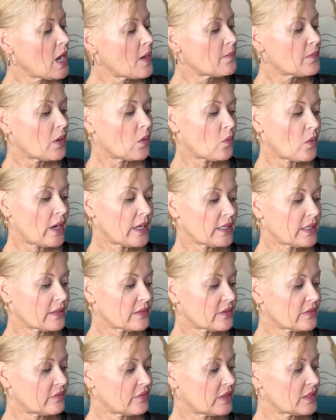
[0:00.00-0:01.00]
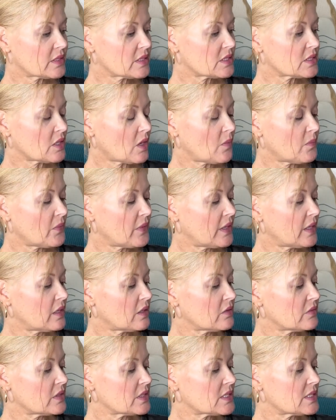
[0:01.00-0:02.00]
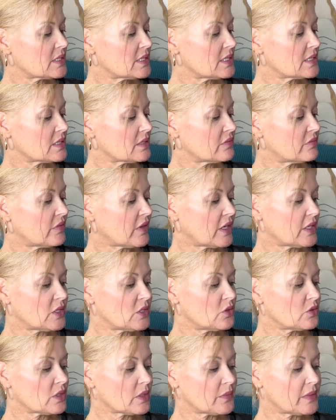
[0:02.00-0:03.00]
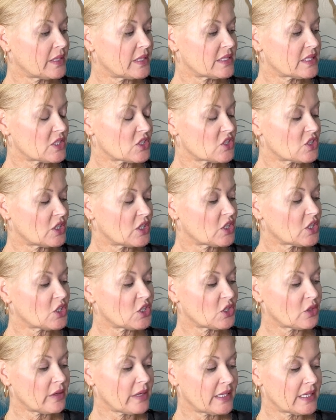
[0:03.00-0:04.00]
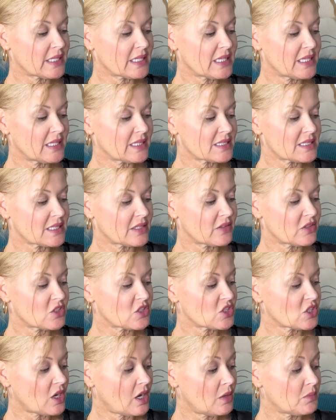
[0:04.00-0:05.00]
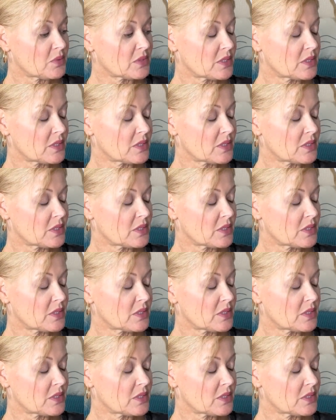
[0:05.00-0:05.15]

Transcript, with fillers: But why let the fun stop there? This season, find new limited edition curated kits in the shop.